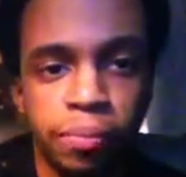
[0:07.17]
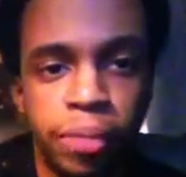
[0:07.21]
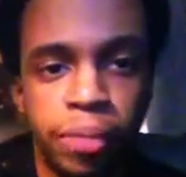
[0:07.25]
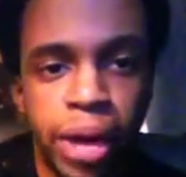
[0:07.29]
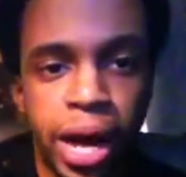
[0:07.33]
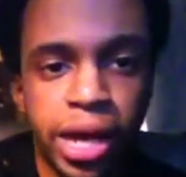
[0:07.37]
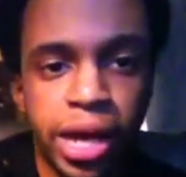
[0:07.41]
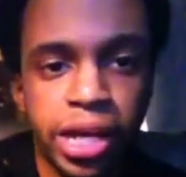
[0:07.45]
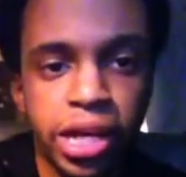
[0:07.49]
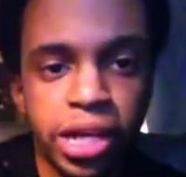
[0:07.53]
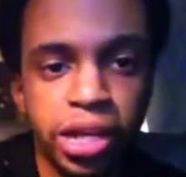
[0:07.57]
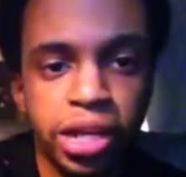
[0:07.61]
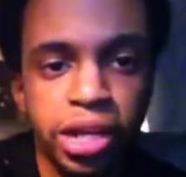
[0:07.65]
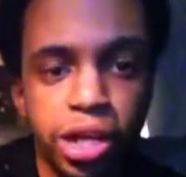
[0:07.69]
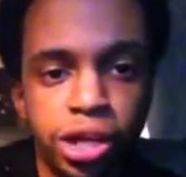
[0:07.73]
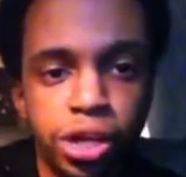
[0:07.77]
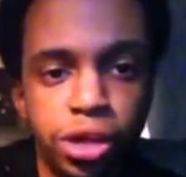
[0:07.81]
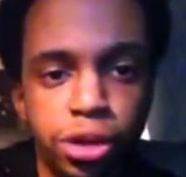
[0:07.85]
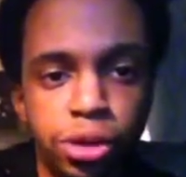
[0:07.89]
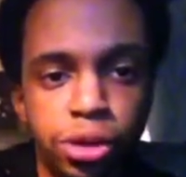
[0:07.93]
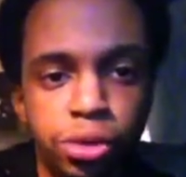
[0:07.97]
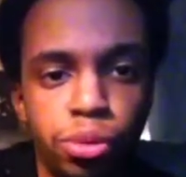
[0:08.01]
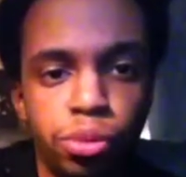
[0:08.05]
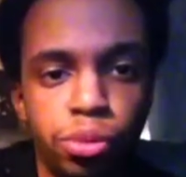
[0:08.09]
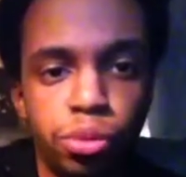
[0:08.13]
back in
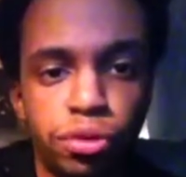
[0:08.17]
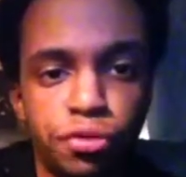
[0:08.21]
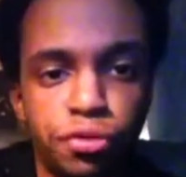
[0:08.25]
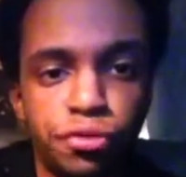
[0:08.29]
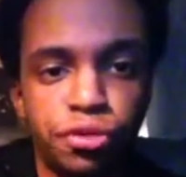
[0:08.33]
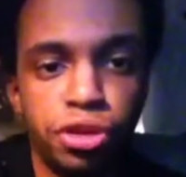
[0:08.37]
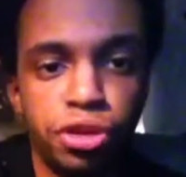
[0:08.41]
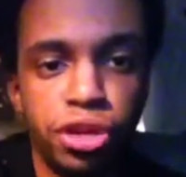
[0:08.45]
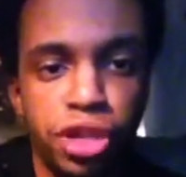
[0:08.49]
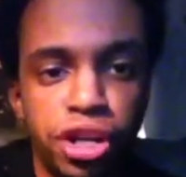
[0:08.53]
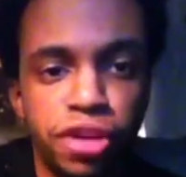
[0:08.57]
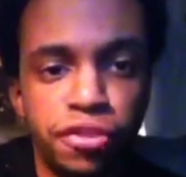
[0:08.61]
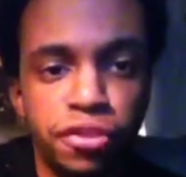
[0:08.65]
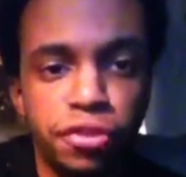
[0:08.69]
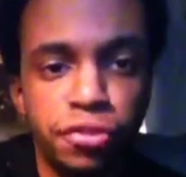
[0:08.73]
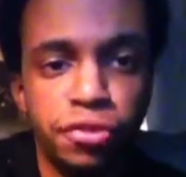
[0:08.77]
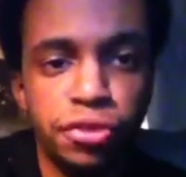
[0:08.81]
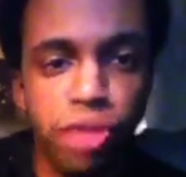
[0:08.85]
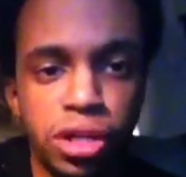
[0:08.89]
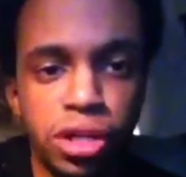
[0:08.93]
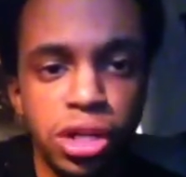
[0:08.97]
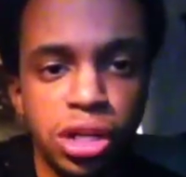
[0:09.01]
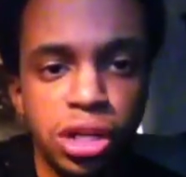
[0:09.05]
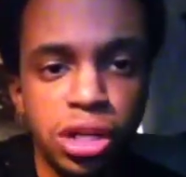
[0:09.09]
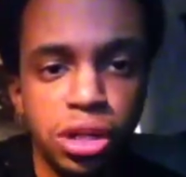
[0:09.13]
here with another
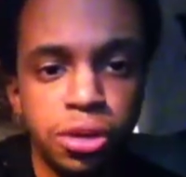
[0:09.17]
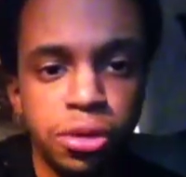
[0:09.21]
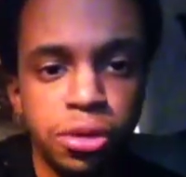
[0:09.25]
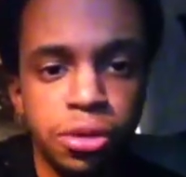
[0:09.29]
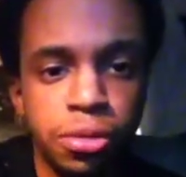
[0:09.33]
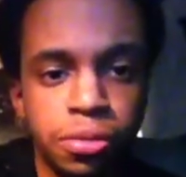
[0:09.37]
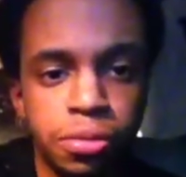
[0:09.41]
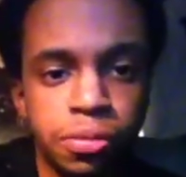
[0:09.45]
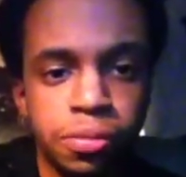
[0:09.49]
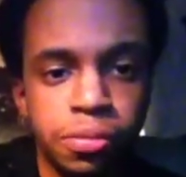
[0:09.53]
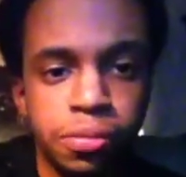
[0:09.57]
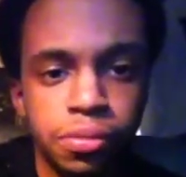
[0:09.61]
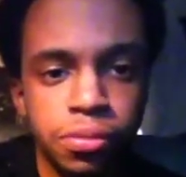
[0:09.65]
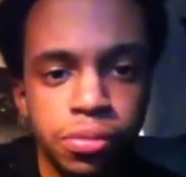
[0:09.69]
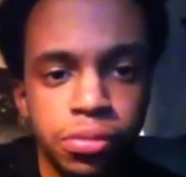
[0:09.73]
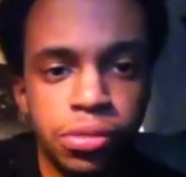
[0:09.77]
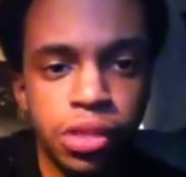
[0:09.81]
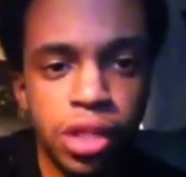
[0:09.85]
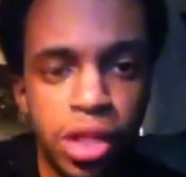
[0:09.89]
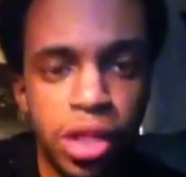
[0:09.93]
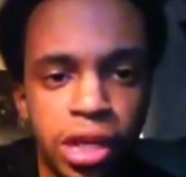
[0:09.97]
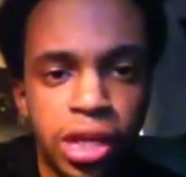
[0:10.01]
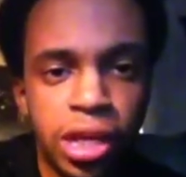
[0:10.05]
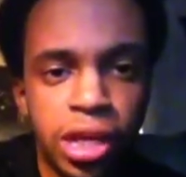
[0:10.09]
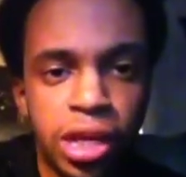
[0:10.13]
video,
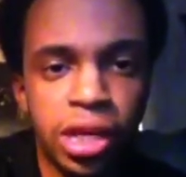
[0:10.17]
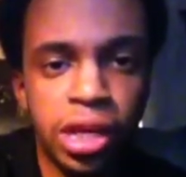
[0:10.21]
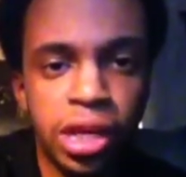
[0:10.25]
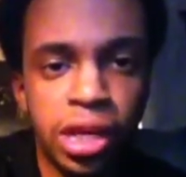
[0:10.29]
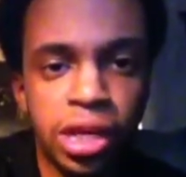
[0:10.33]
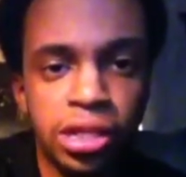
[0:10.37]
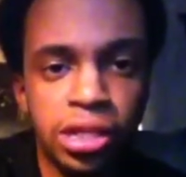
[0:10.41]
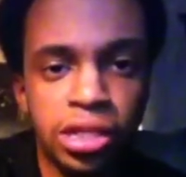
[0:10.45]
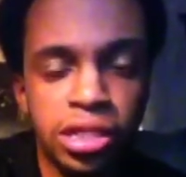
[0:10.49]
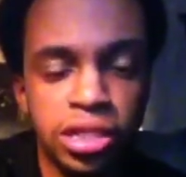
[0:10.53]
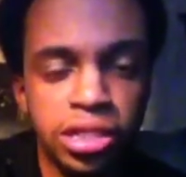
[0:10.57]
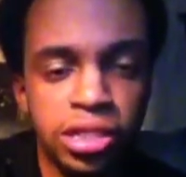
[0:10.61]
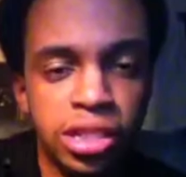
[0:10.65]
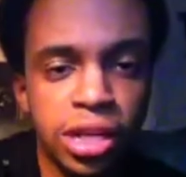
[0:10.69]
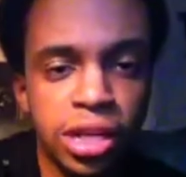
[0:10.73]
and this